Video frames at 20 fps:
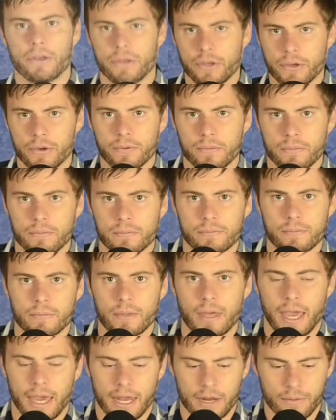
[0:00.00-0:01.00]
you,
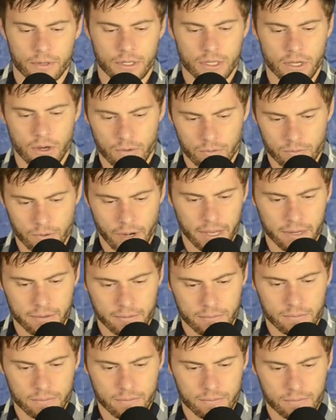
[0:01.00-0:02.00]
and it would go right
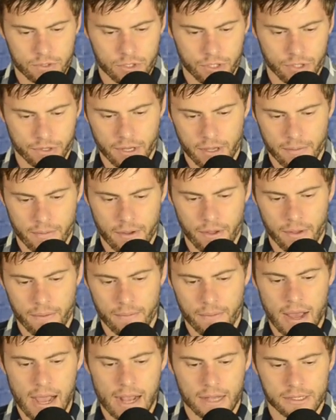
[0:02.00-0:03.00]
to your email
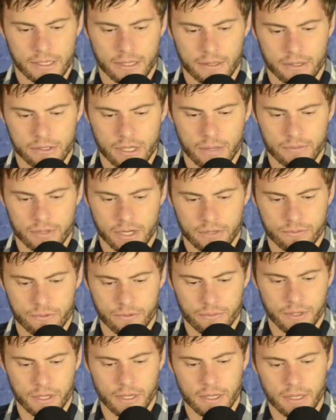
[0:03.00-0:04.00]
inbox, and the subject would
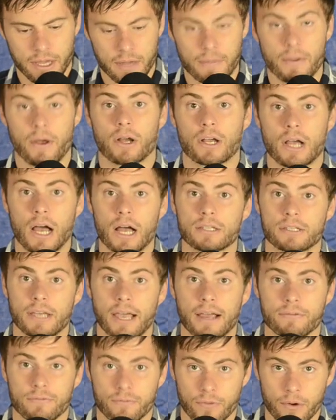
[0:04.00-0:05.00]
be email
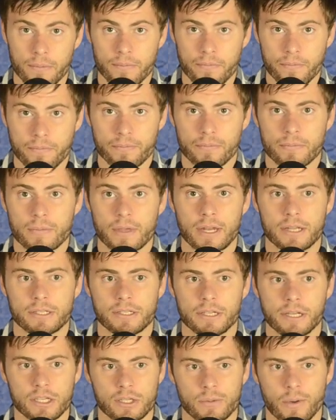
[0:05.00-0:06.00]
contact form. And it's
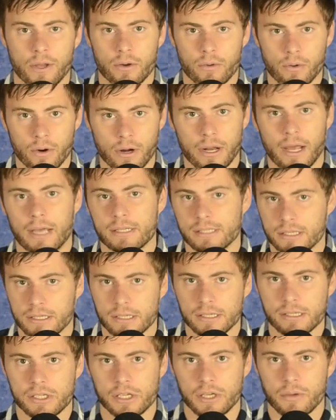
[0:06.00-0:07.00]
an easy way to organize it
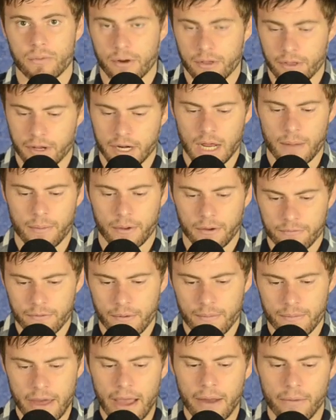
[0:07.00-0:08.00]
to see where they're coming
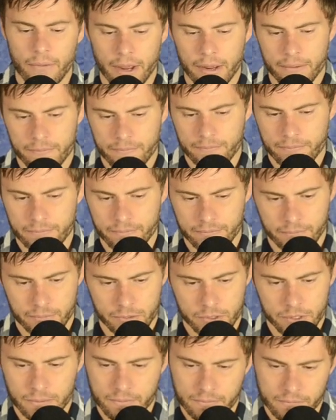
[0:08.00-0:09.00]
from that way.
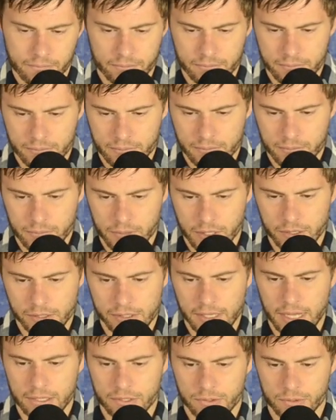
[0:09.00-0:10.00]
So there's
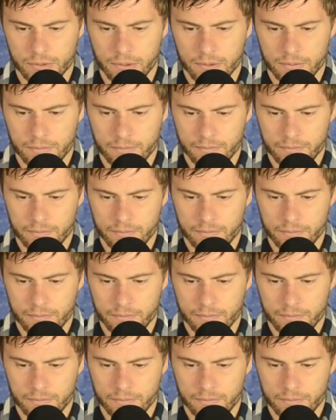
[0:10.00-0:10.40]
that tool.